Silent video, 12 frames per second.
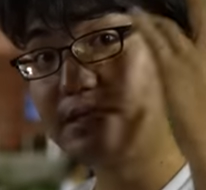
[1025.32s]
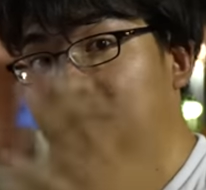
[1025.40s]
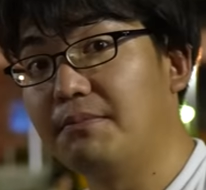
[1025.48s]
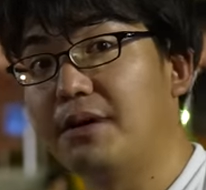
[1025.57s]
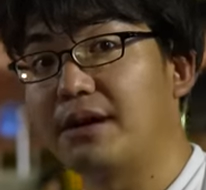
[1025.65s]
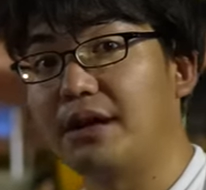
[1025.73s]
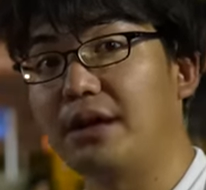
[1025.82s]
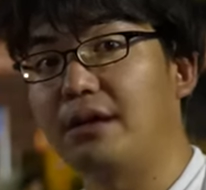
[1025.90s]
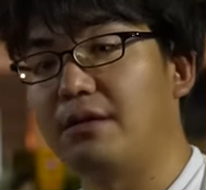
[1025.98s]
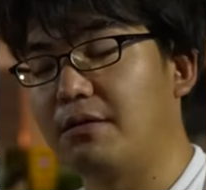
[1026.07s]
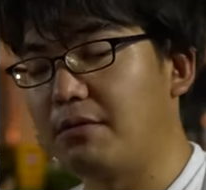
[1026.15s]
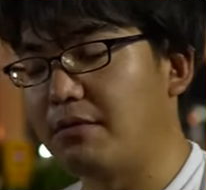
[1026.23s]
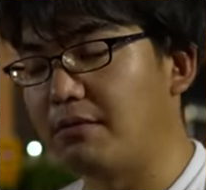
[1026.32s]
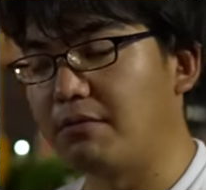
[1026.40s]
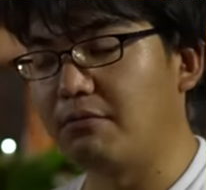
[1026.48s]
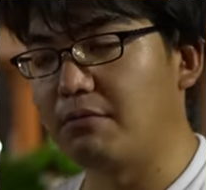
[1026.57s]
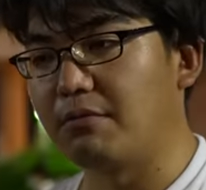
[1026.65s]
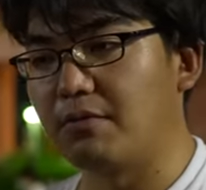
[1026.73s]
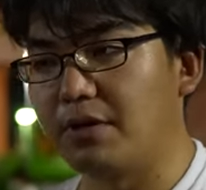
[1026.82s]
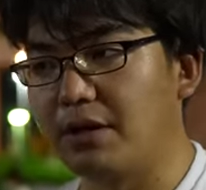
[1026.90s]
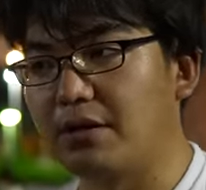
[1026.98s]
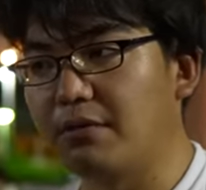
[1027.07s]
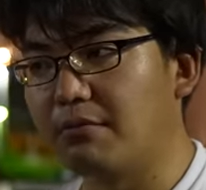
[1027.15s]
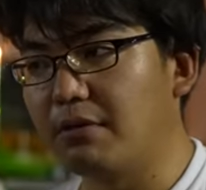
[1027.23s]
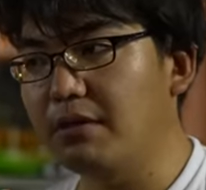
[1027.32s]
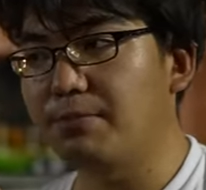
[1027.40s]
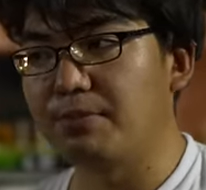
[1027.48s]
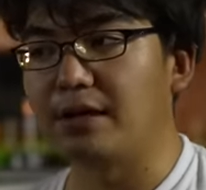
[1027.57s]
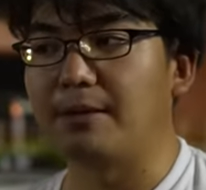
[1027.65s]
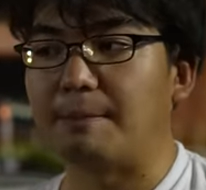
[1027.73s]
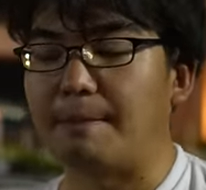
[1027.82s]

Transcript: somebody, you know, with me.